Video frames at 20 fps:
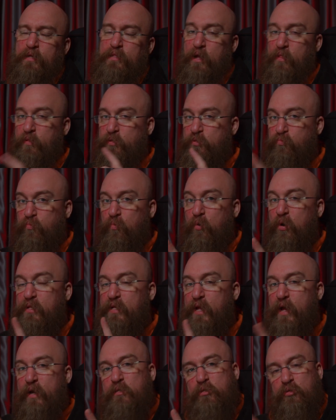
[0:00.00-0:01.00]
Now, there's
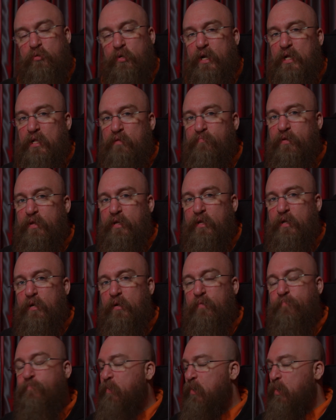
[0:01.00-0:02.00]
one extra element
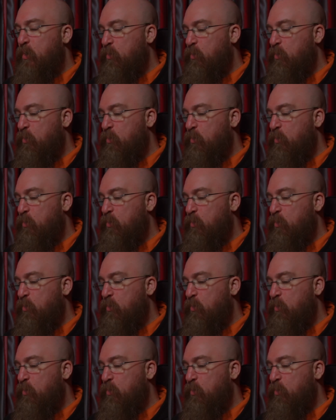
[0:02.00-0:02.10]
here.